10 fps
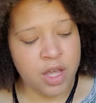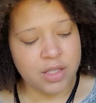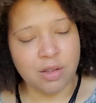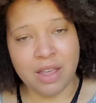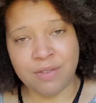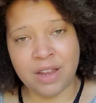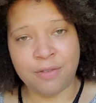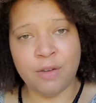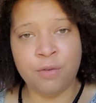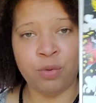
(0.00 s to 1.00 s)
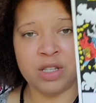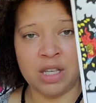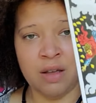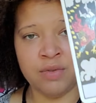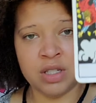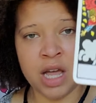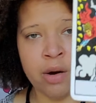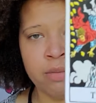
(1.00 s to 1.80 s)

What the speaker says: So even if you've received a tower